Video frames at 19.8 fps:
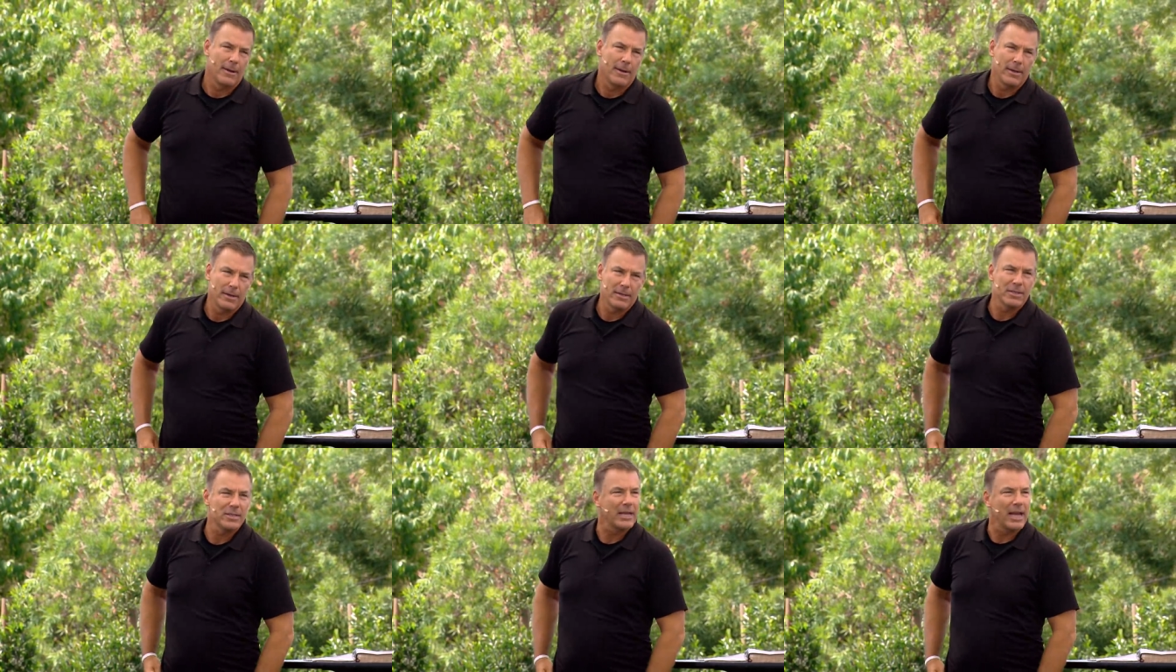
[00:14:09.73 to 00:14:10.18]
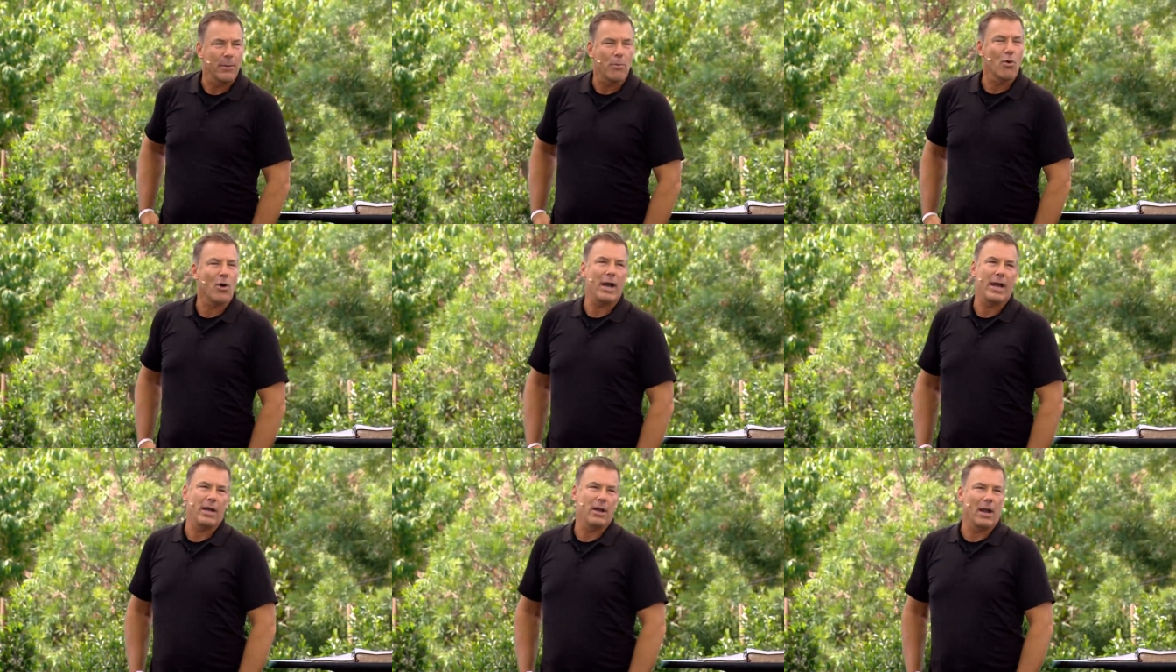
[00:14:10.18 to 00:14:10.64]
In the same
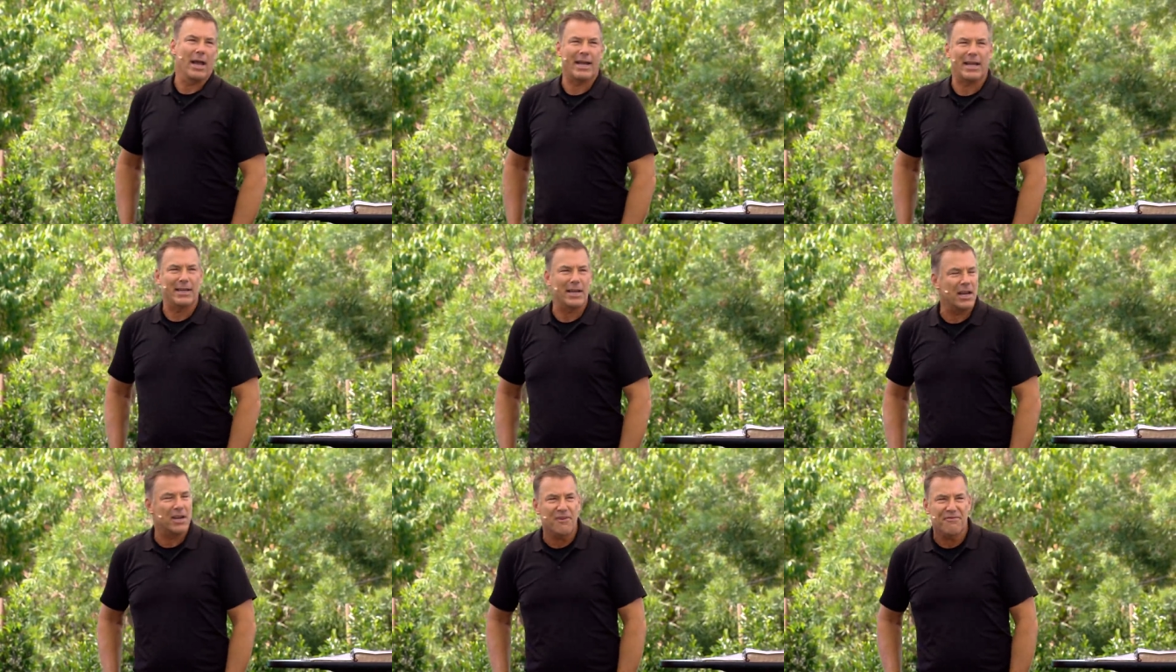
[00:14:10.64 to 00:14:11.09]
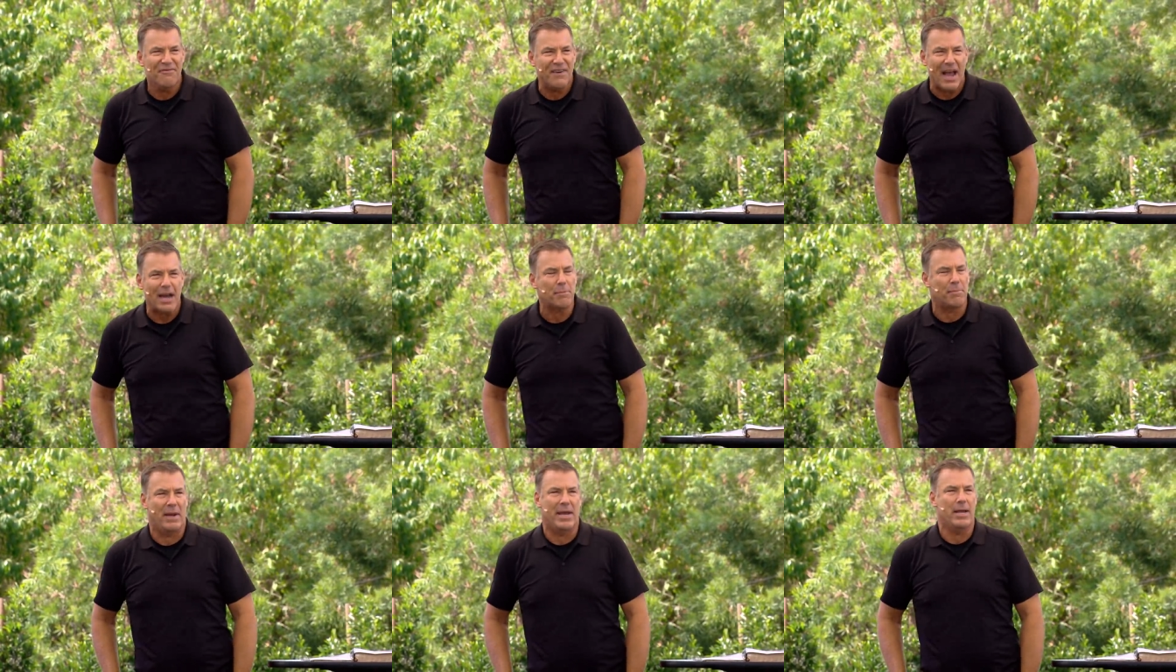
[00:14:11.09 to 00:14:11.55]
way, you're like, it doesn't
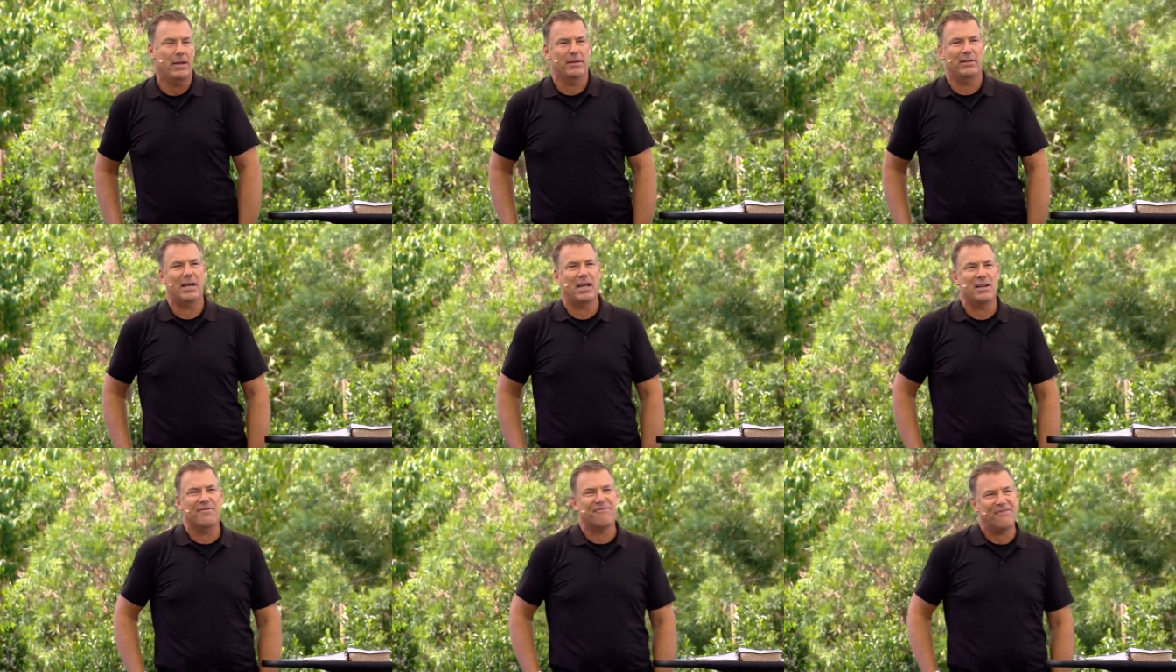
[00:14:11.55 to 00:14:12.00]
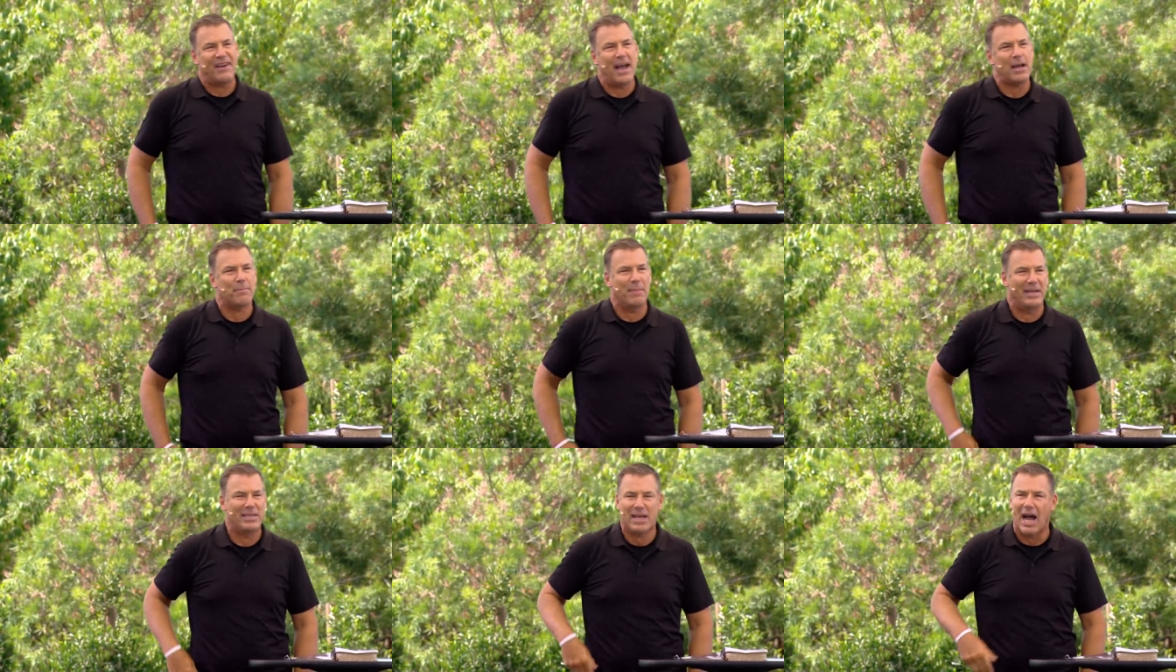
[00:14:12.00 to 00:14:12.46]
affect me. It doesn't affect
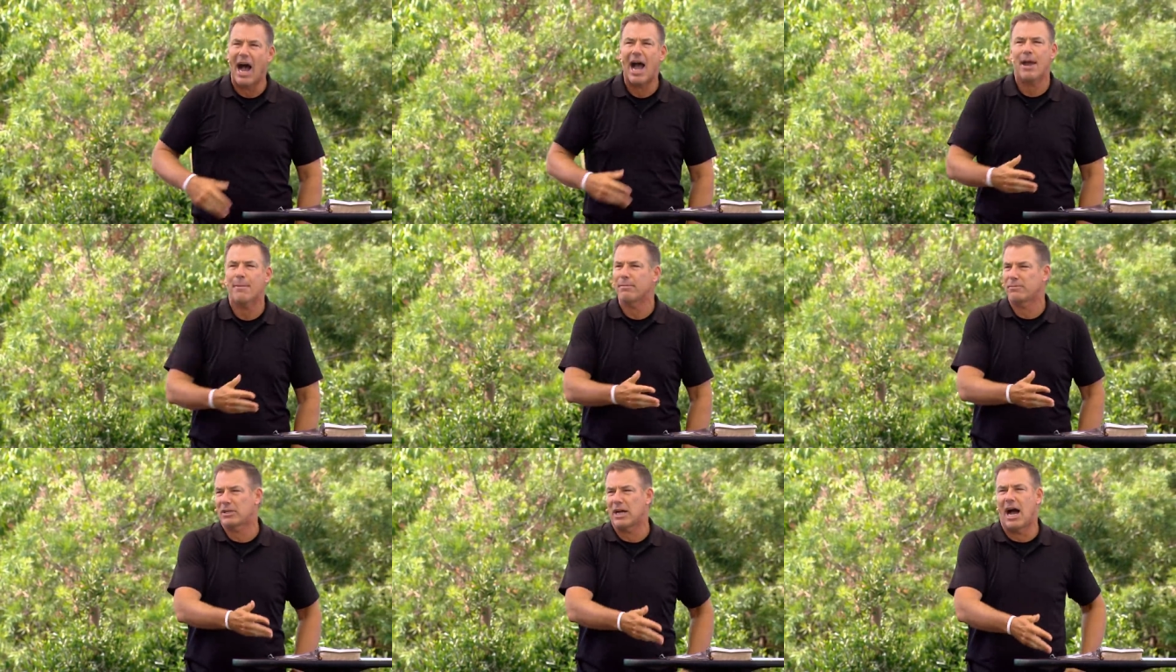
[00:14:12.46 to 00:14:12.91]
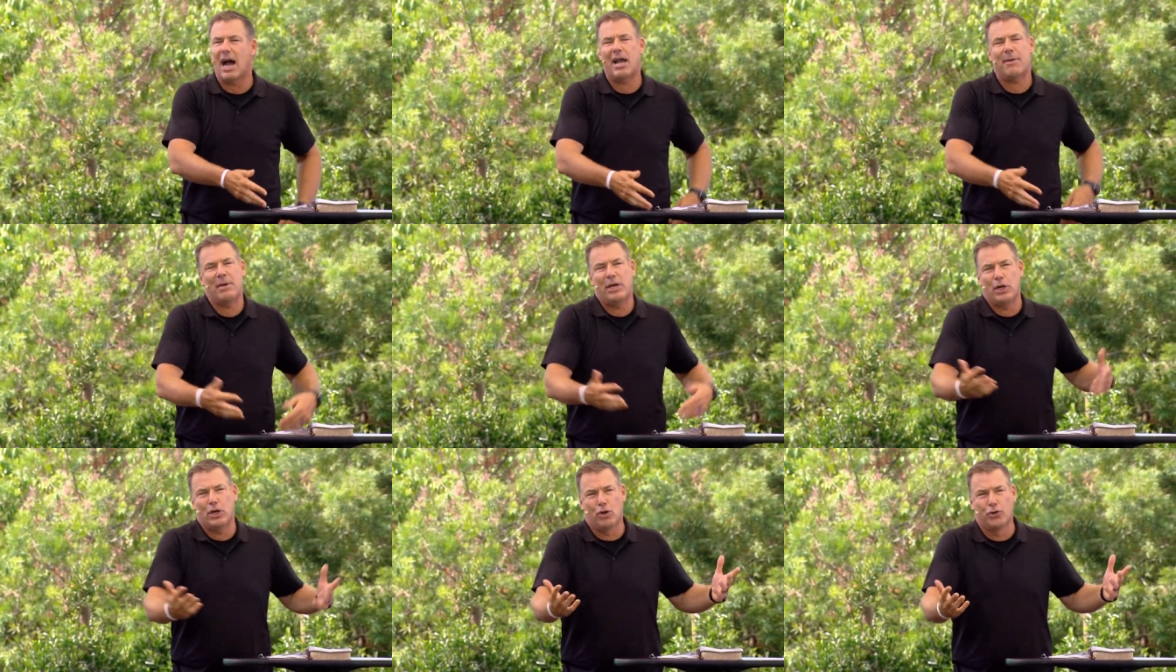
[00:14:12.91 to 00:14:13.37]
me. Time, time
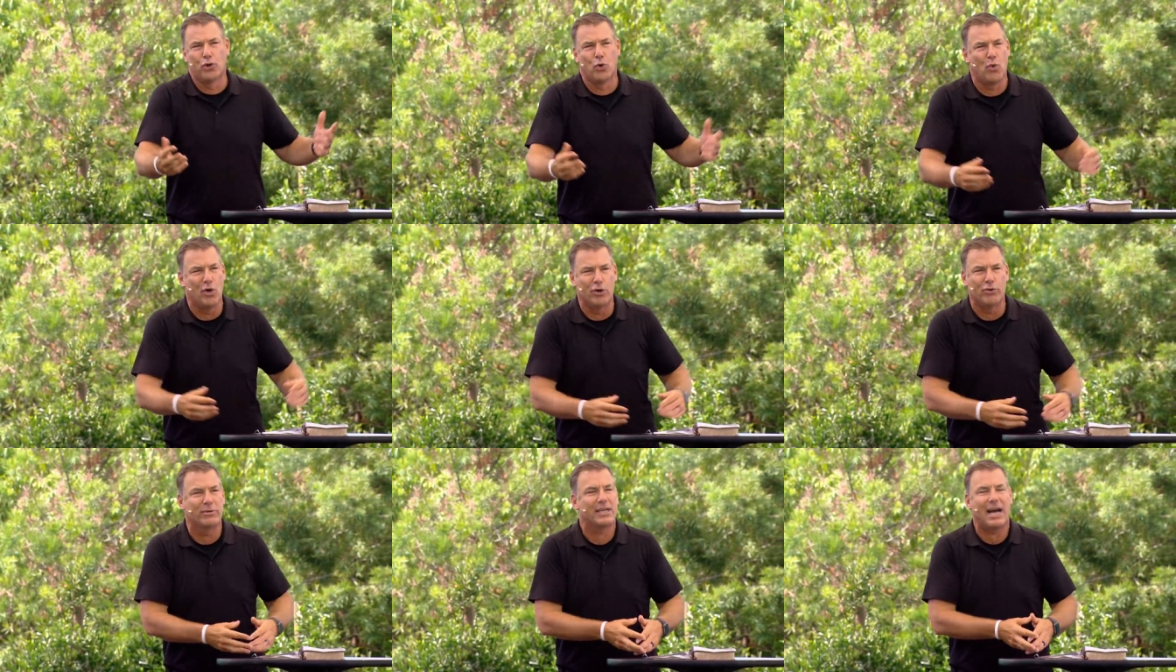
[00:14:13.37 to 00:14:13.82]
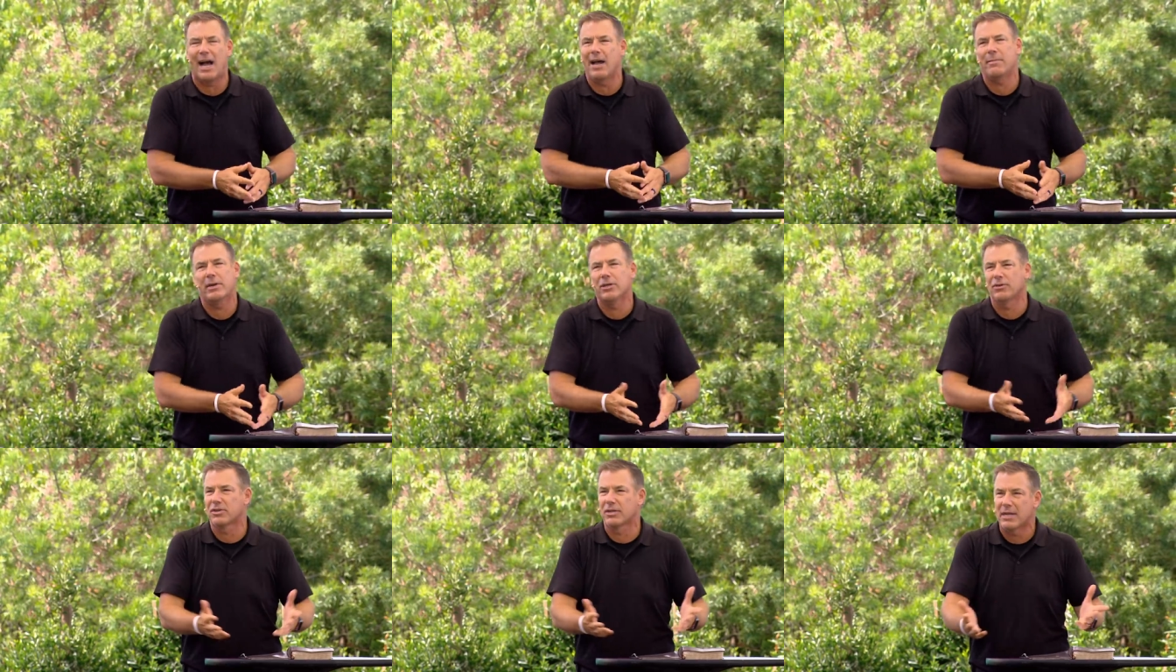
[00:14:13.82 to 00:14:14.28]
healed the wound. Time
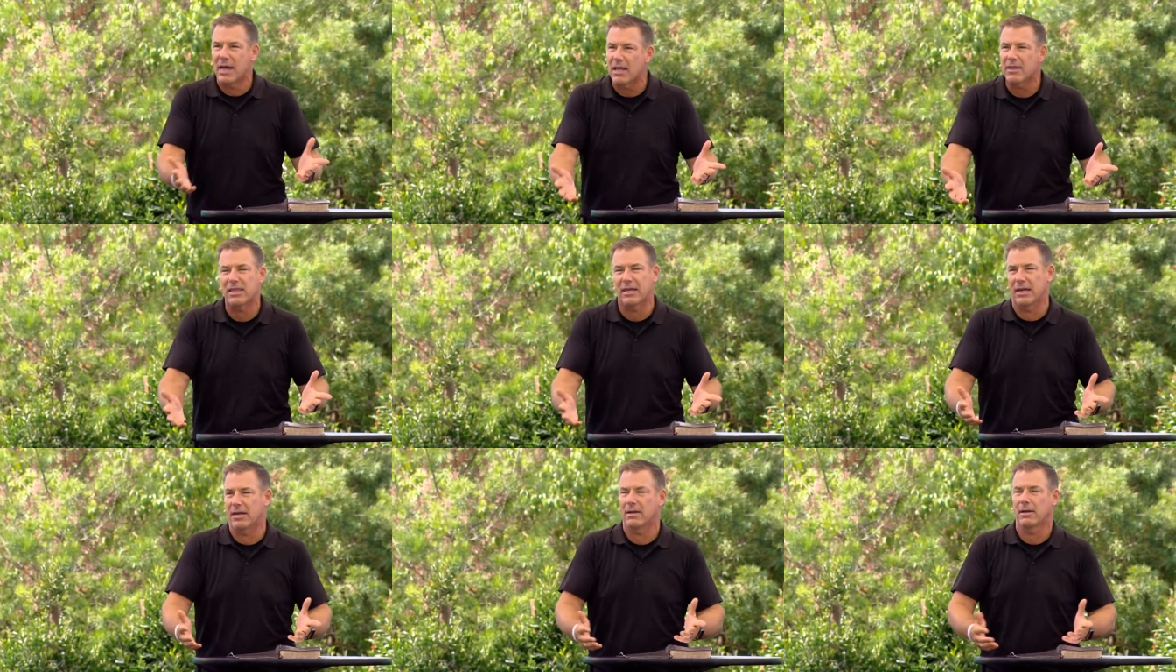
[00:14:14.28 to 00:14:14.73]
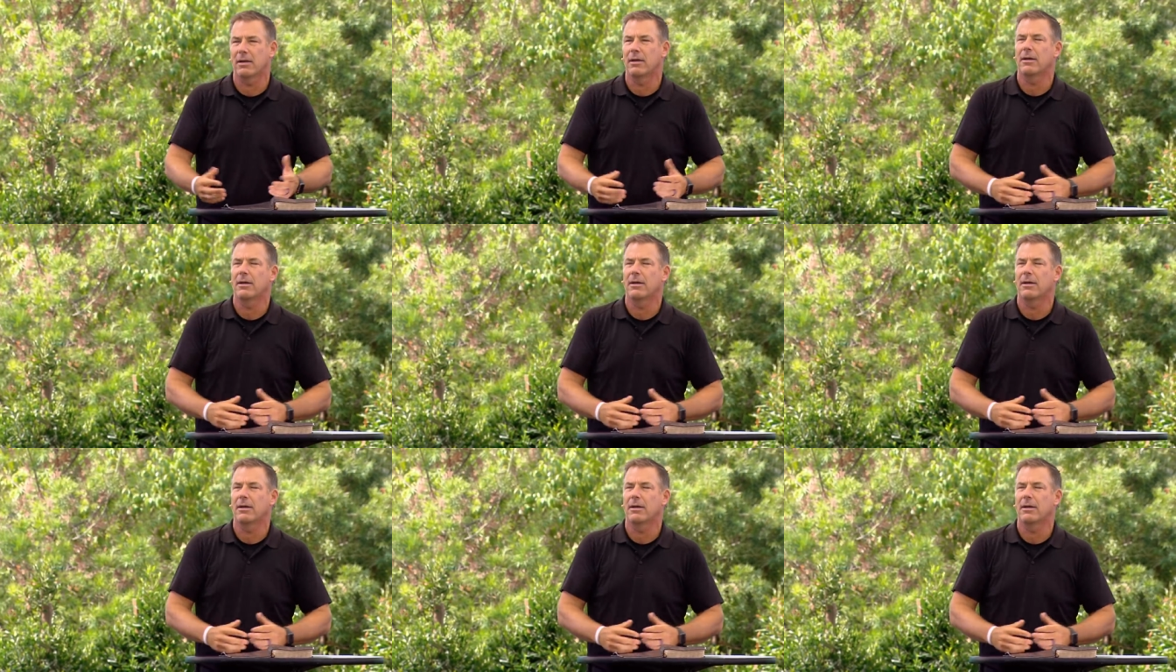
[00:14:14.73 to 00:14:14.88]
heals nothing.